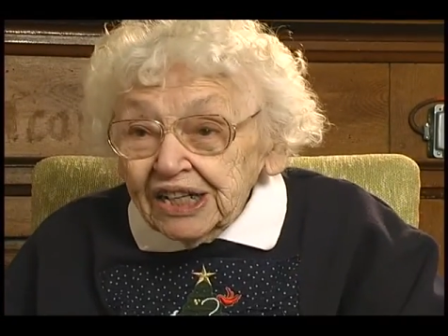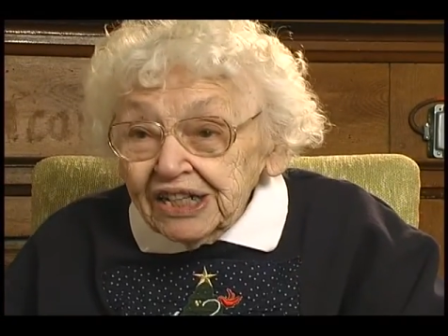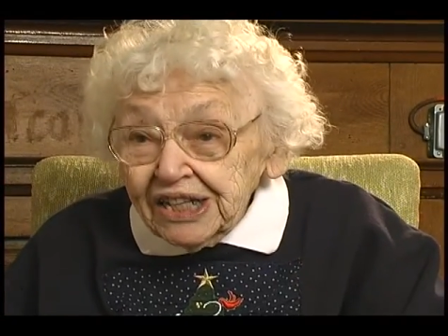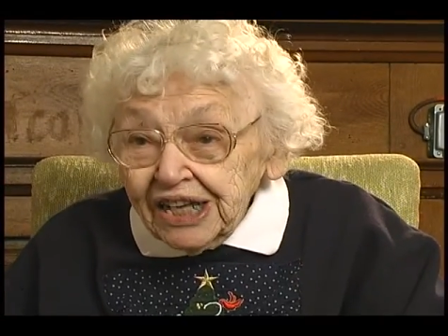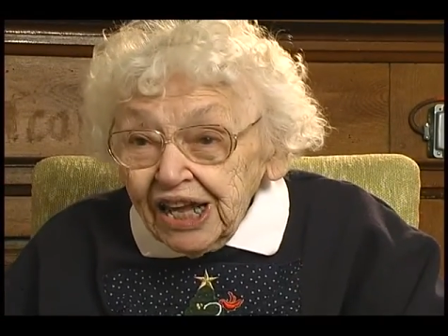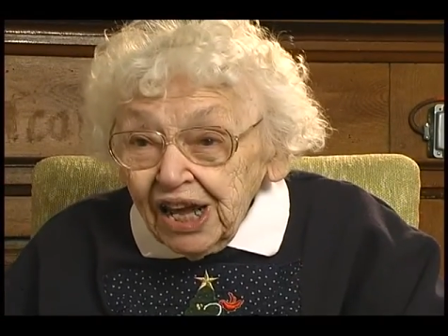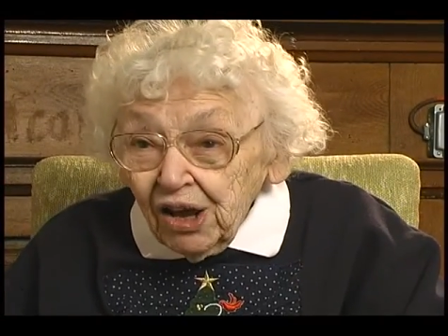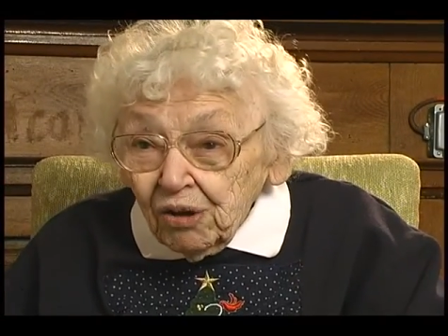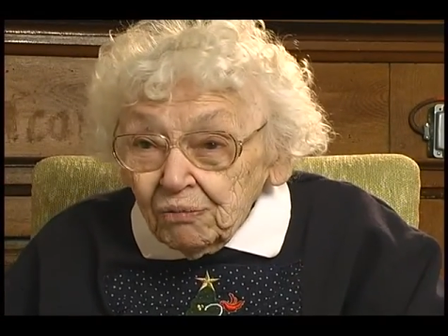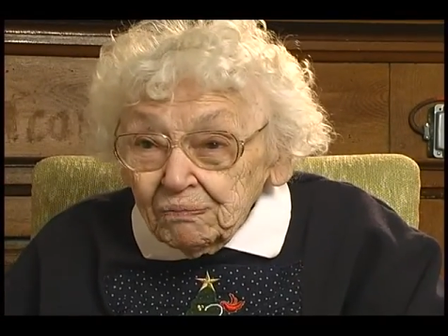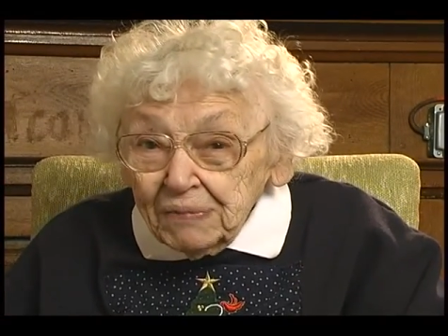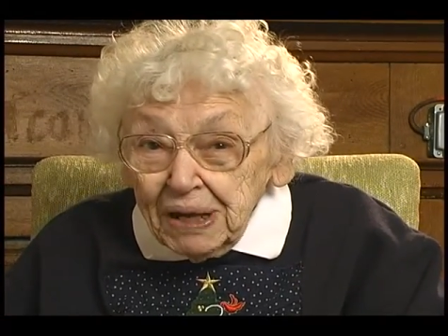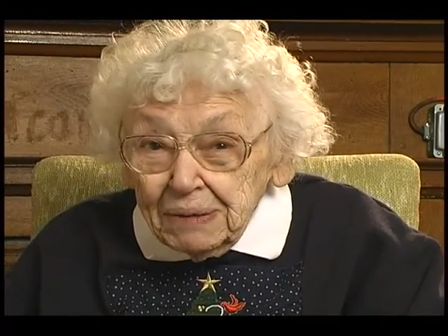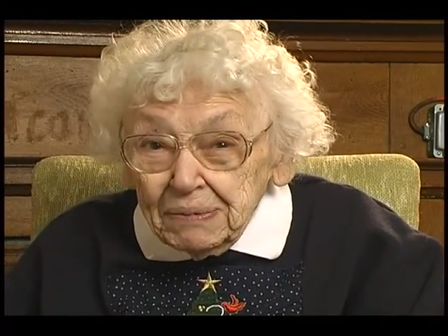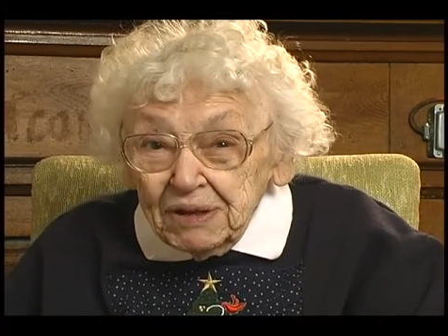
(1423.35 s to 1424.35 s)

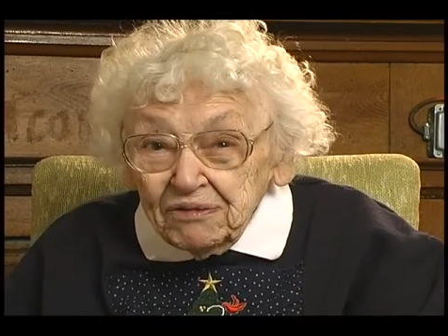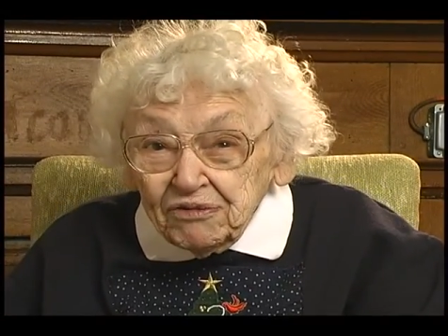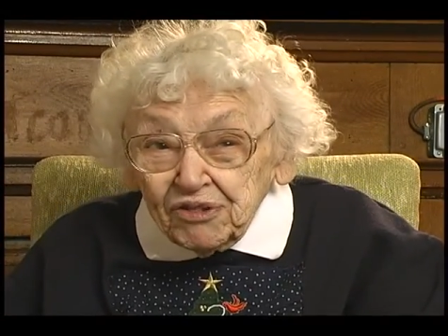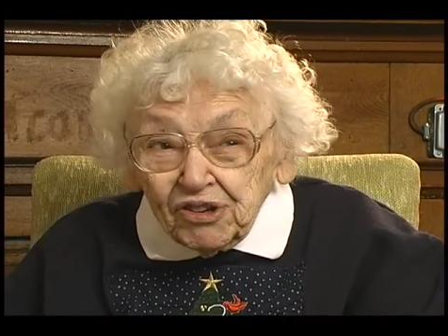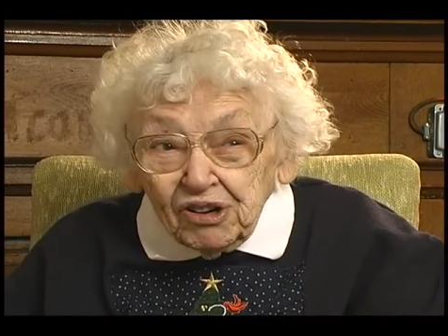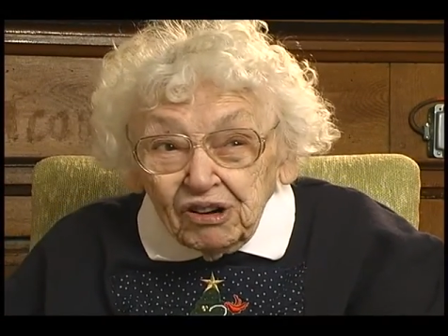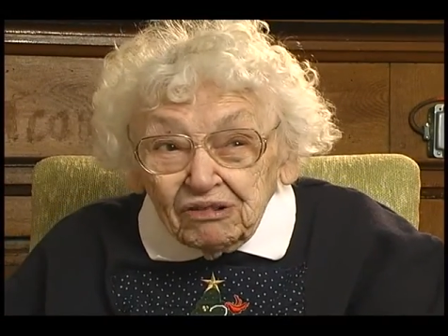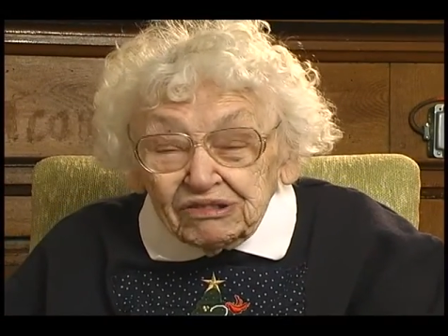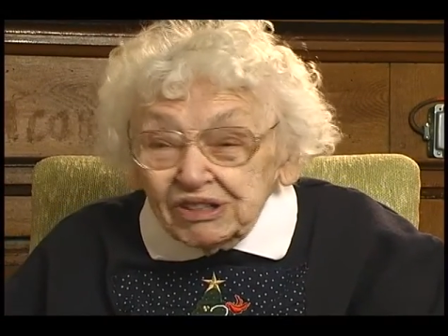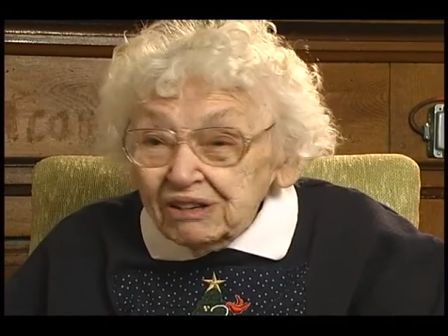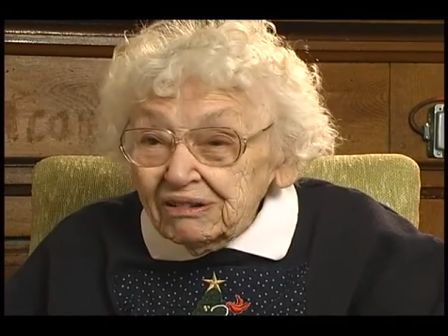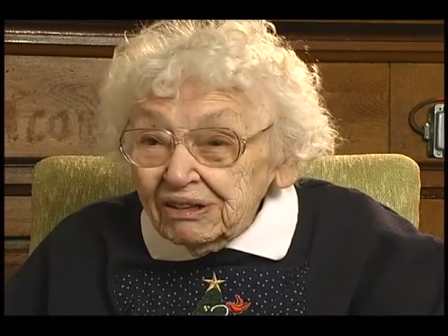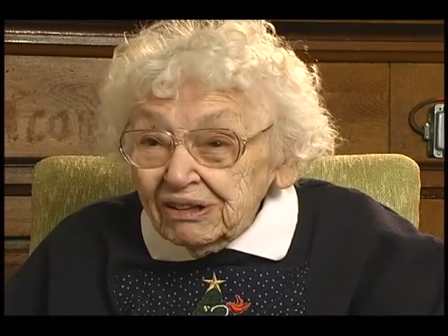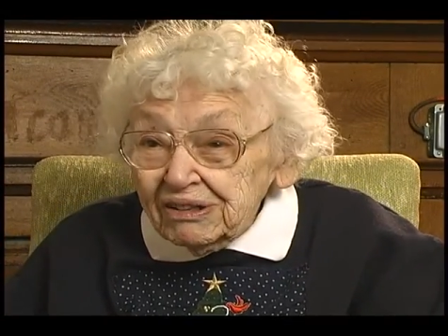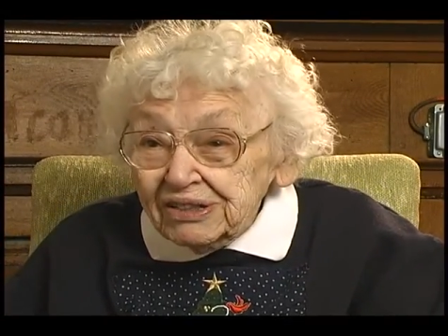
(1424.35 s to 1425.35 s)
DeKalb, maybe for a
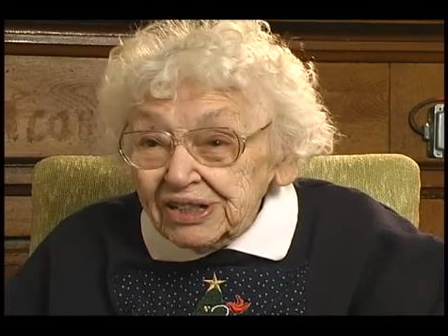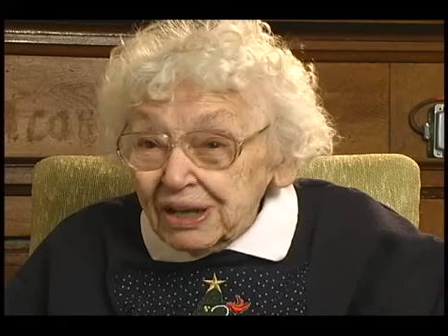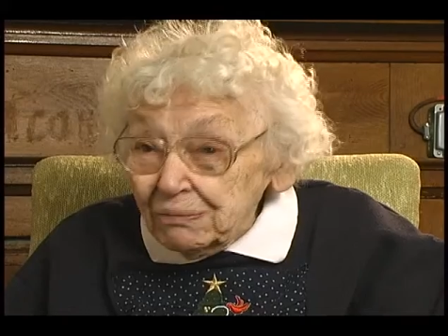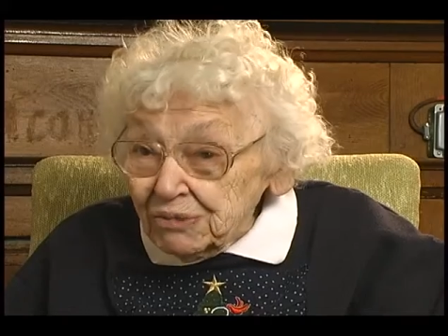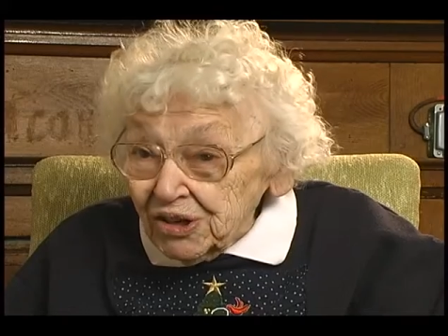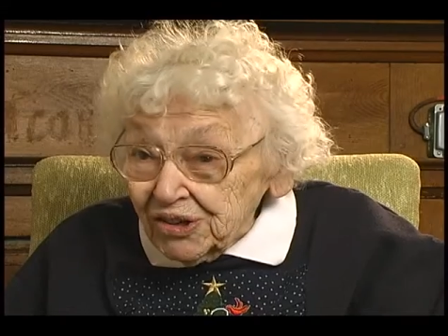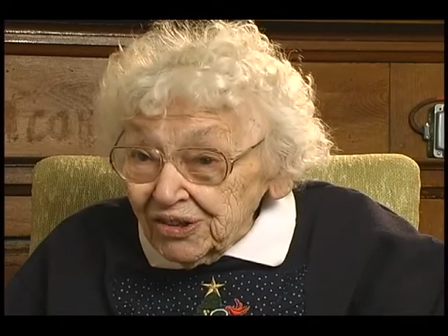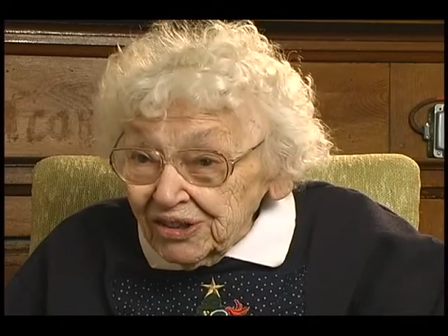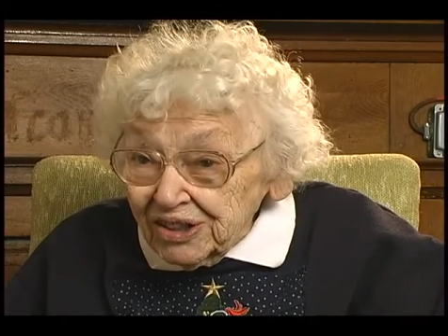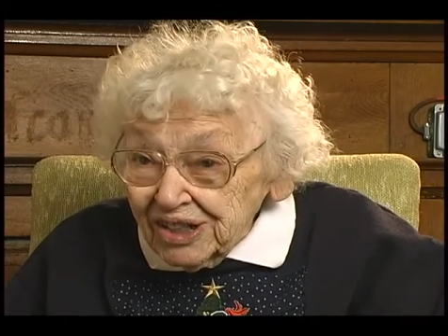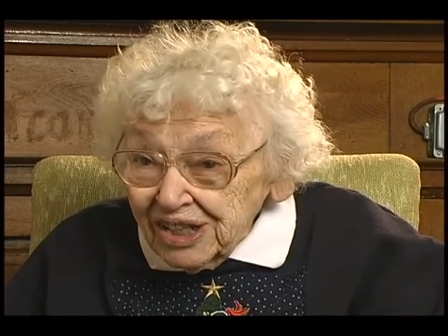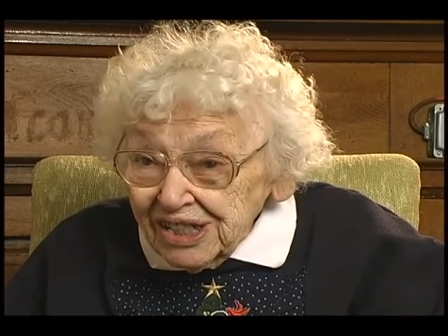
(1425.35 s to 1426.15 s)
summer